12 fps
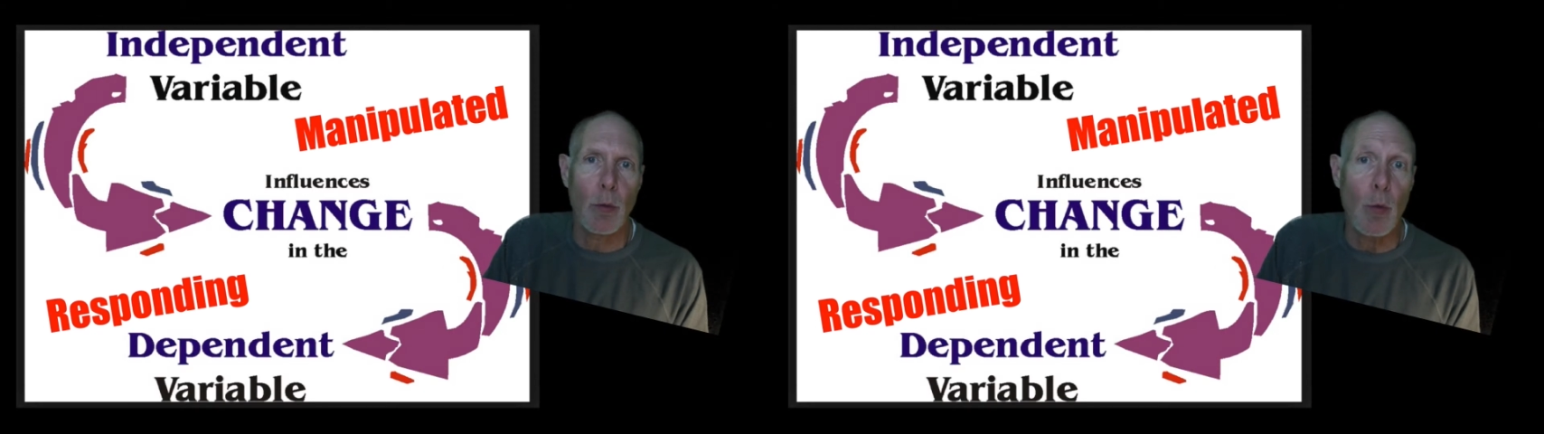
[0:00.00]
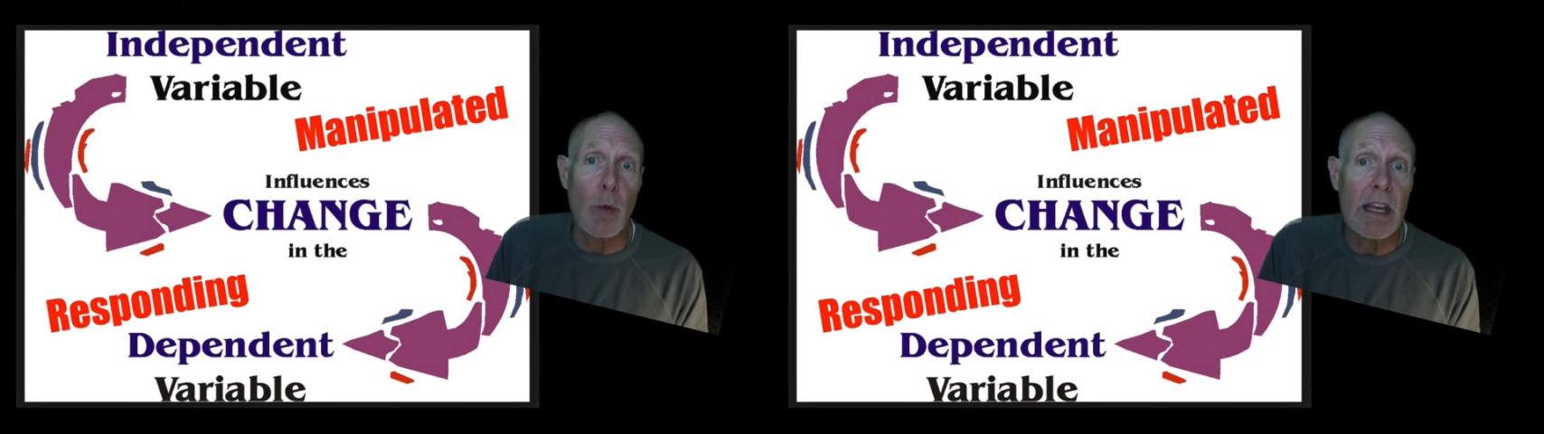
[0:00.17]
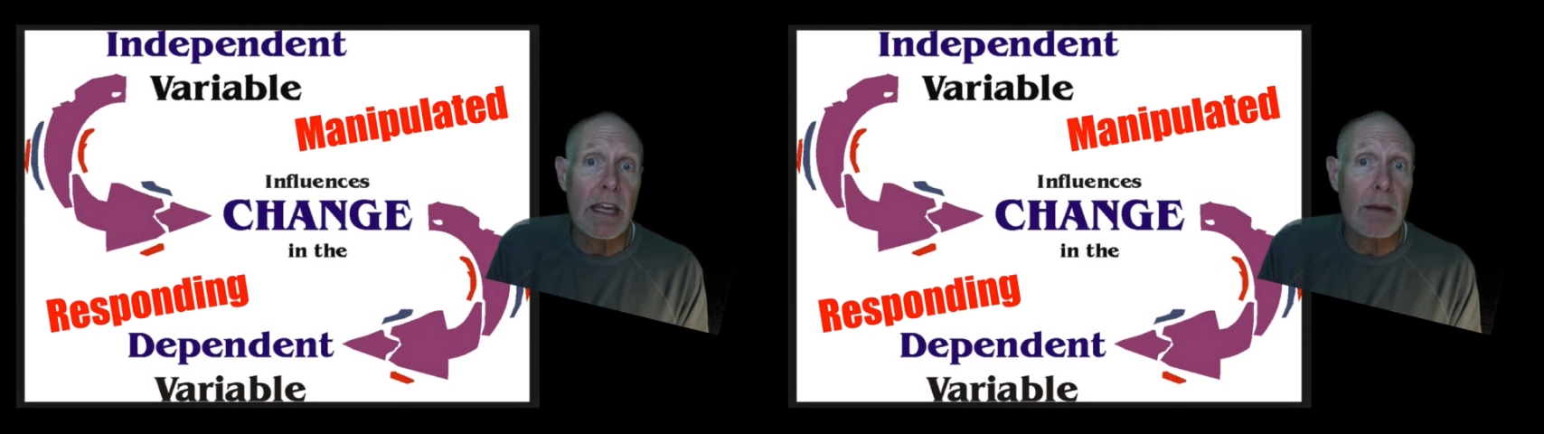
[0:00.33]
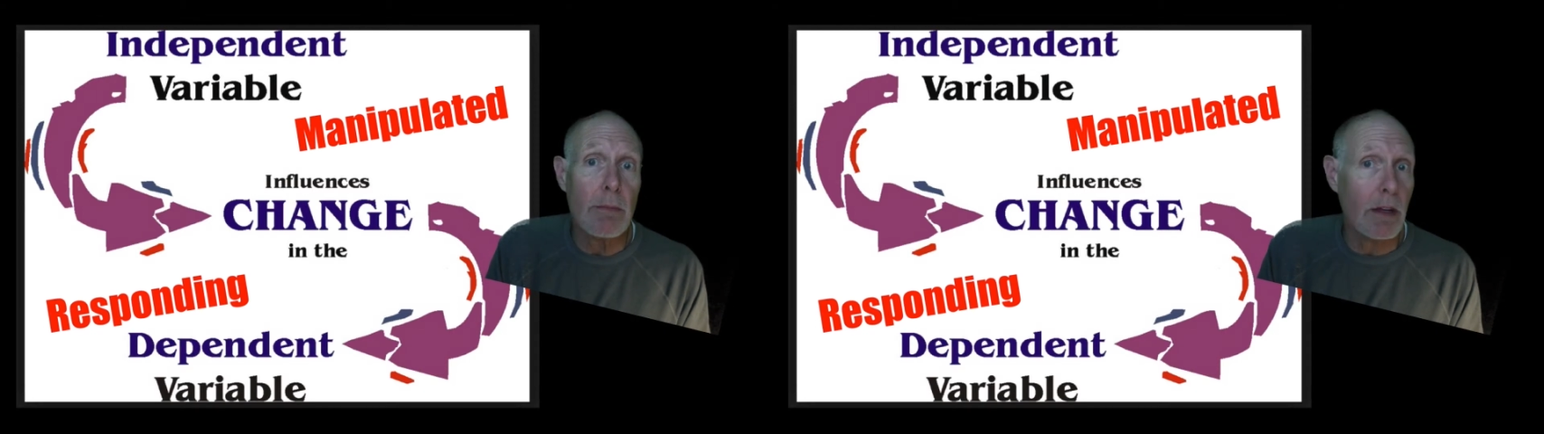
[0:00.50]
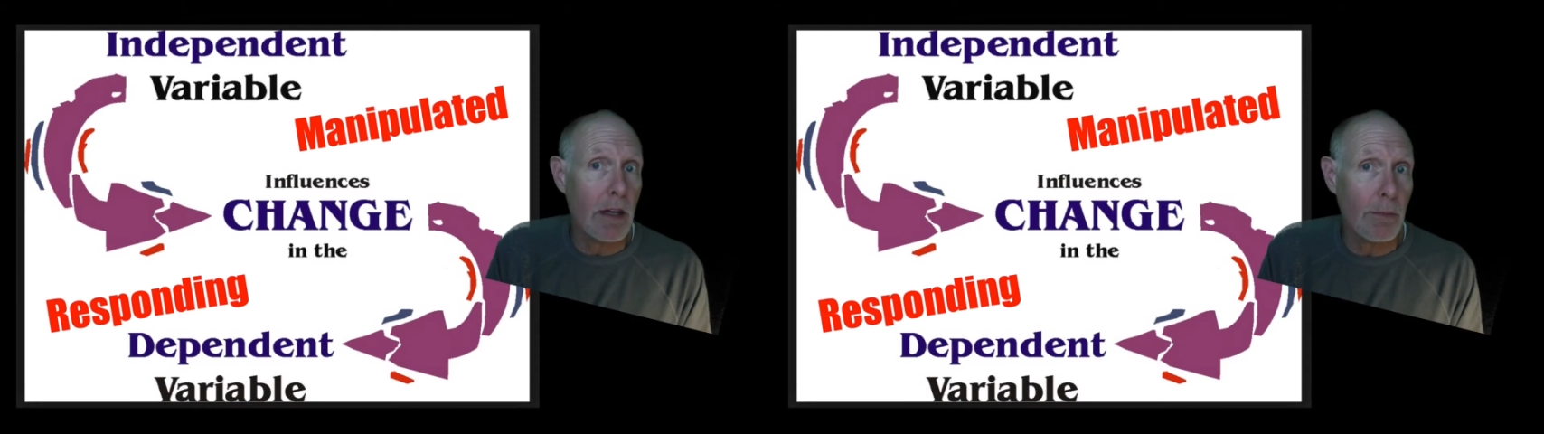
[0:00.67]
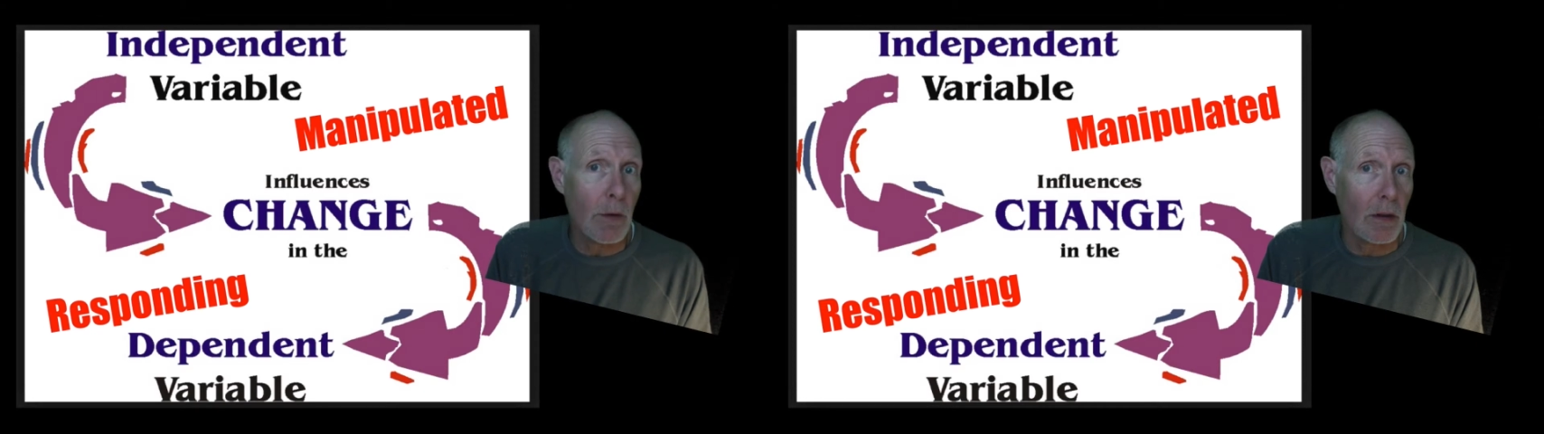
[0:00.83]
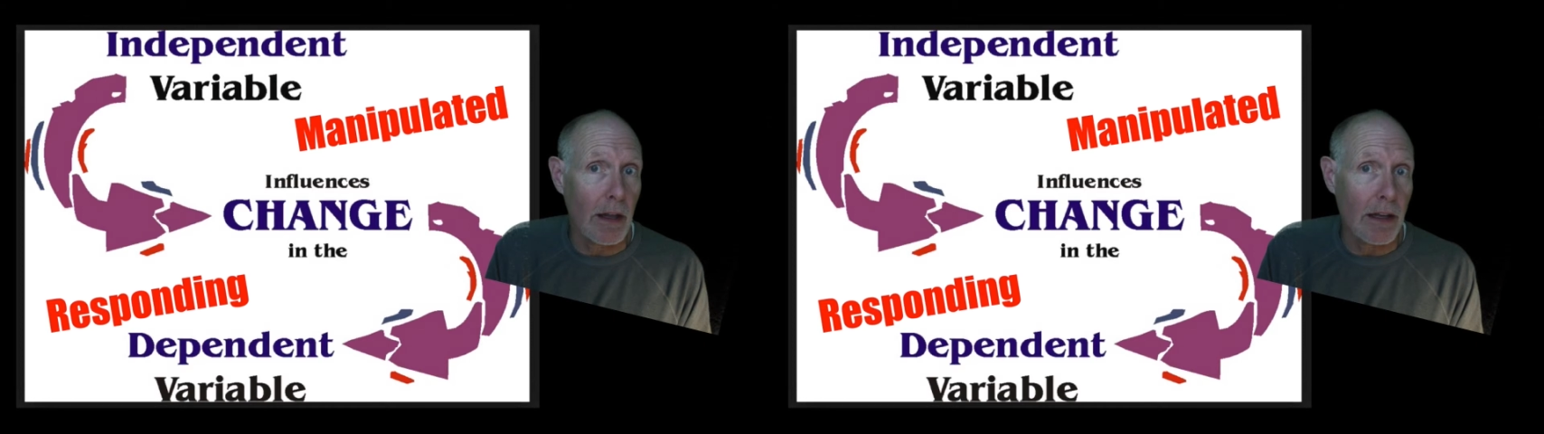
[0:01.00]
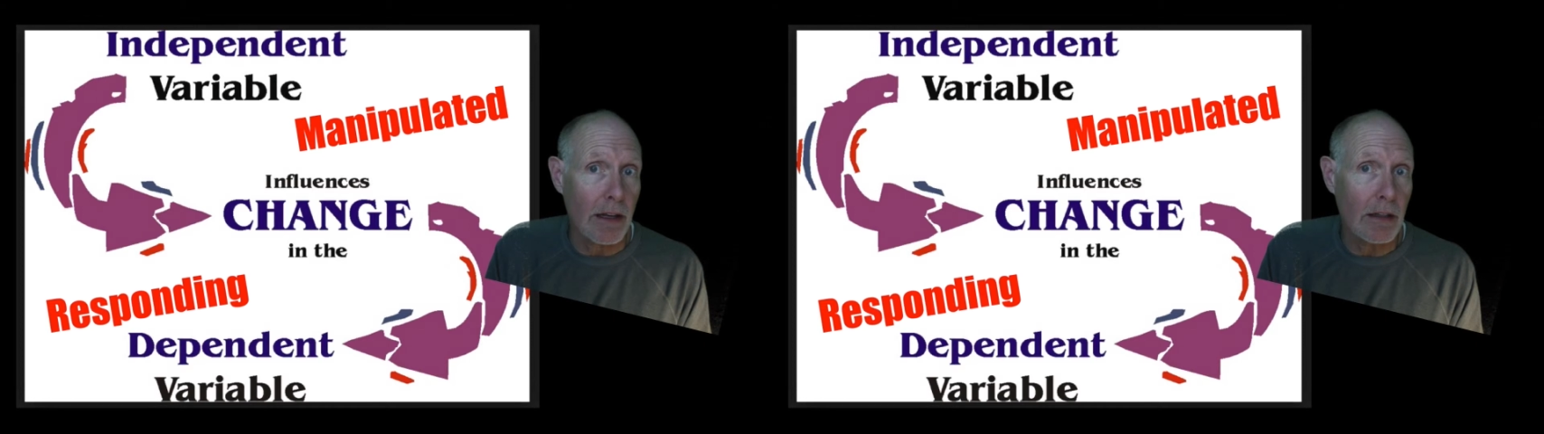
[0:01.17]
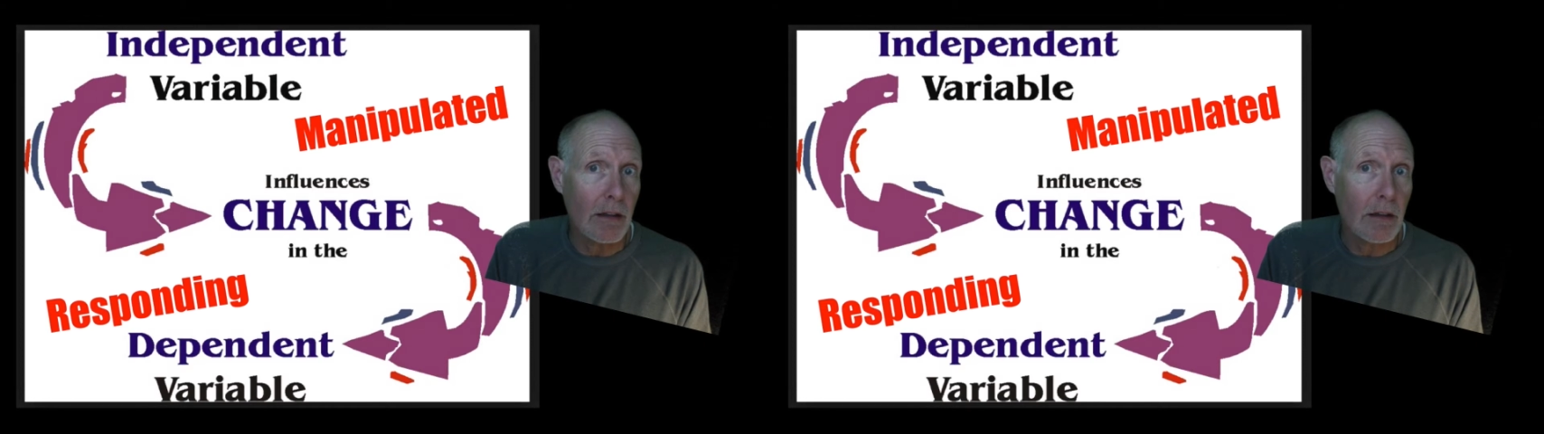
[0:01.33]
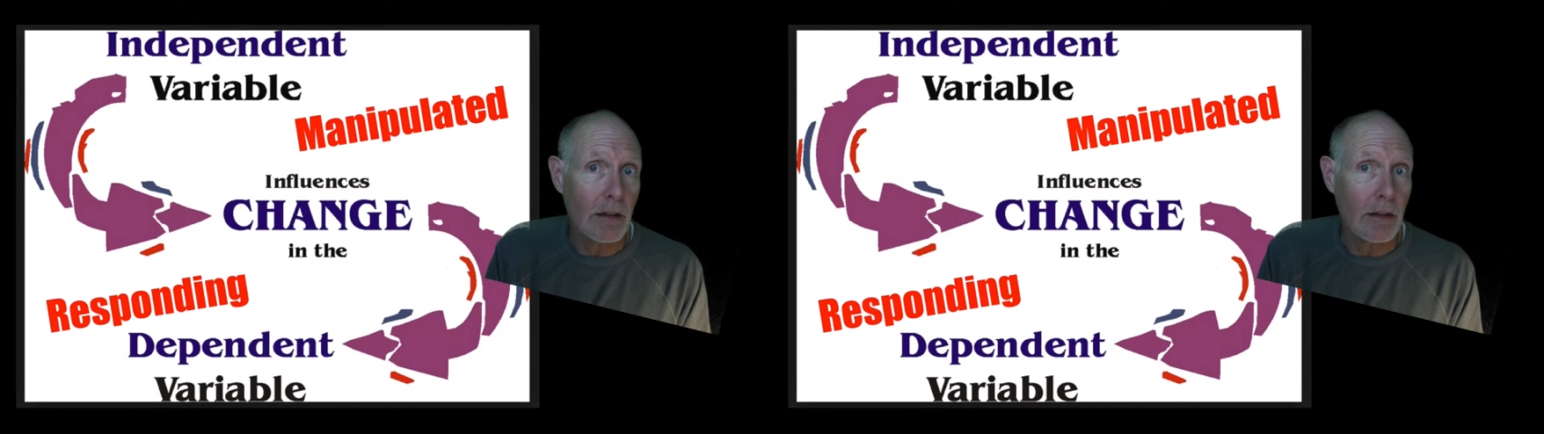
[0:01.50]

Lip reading: we manipulated,